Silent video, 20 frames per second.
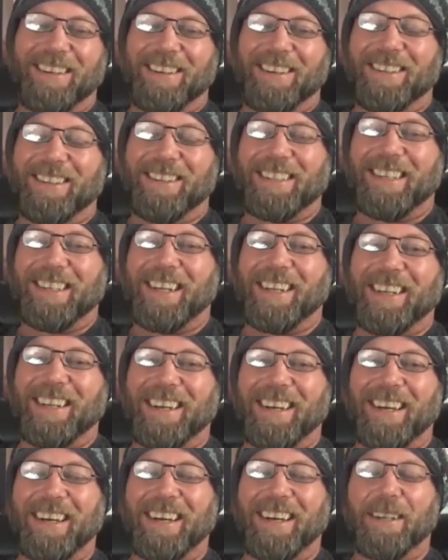It's like,
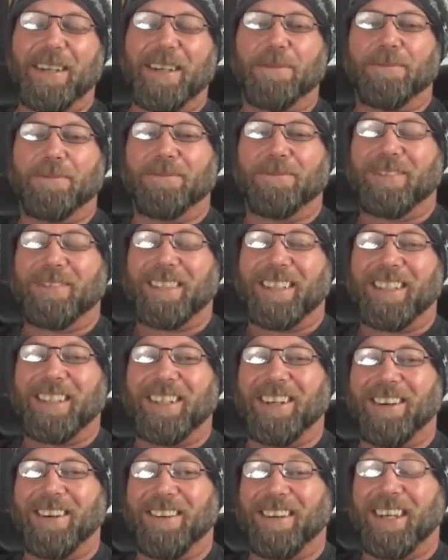
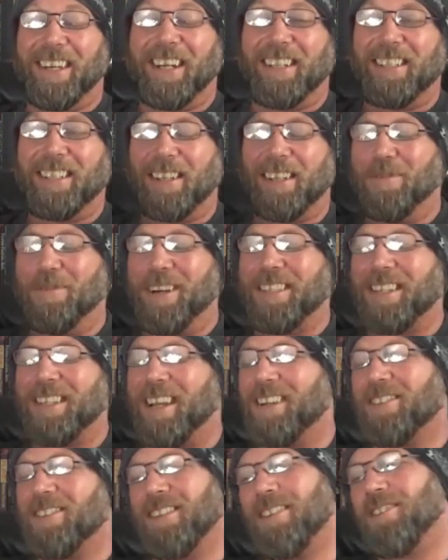in some ways I
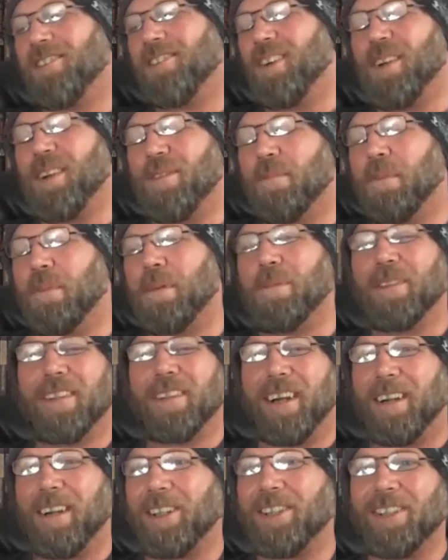actually enjoy it when people
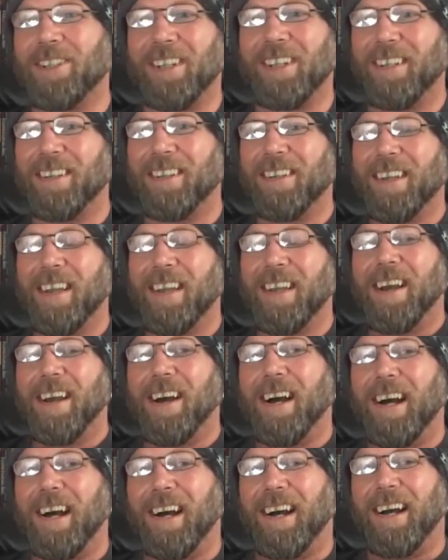talk shit.
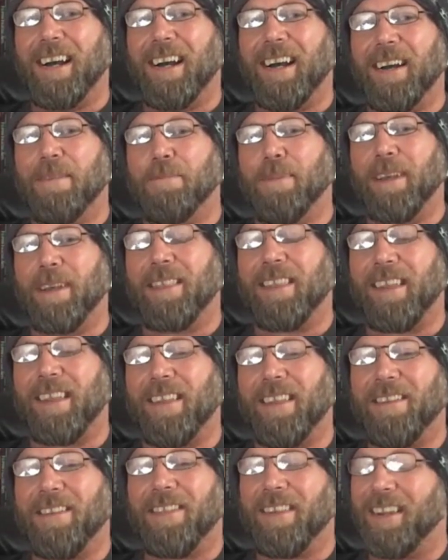But the
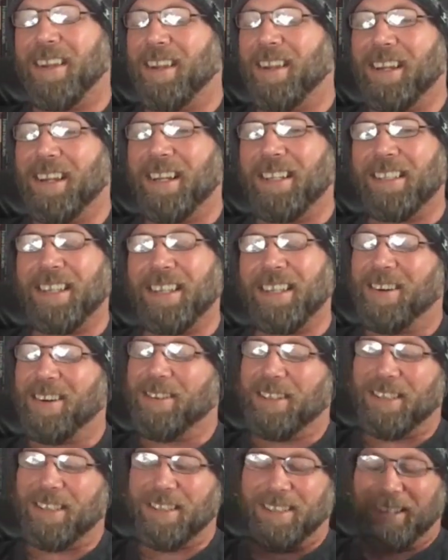other thing is,
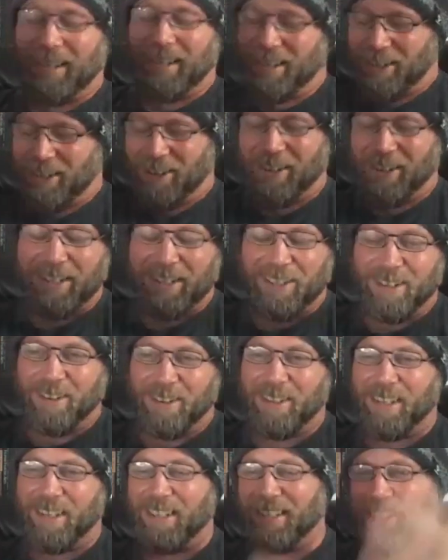you guys
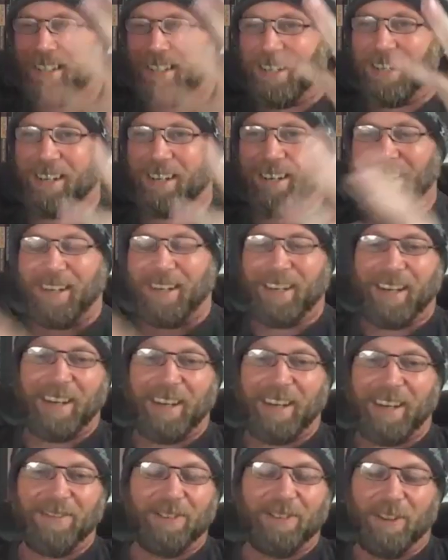know this, and I
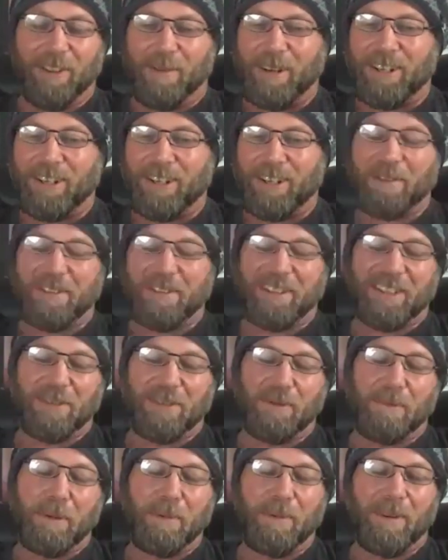told all my chapters this,
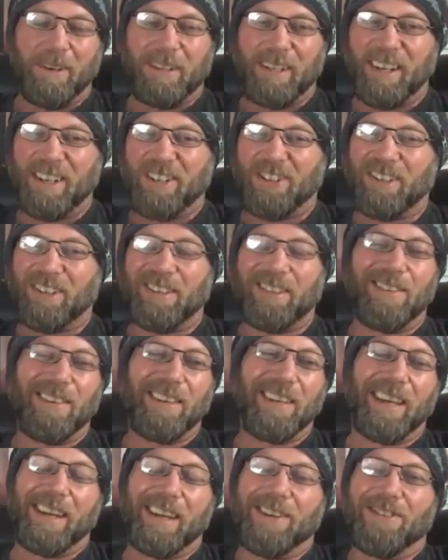when people are talking shit, don't
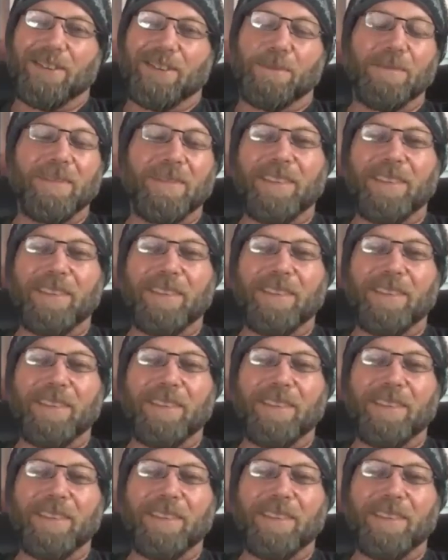engage them.